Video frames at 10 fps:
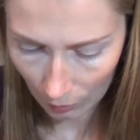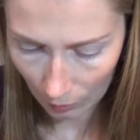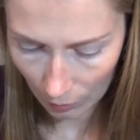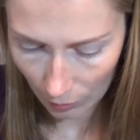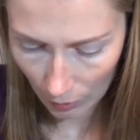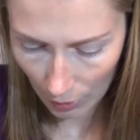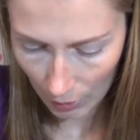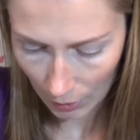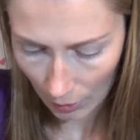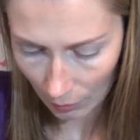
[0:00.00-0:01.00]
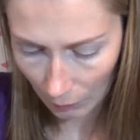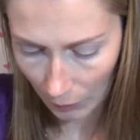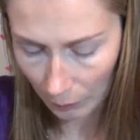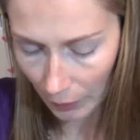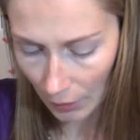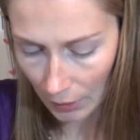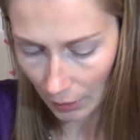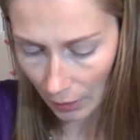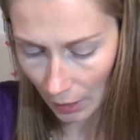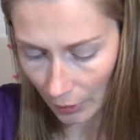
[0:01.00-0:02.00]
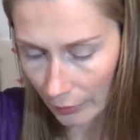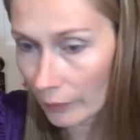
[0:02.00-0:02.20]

let's try this out. I'm going to put this on the outer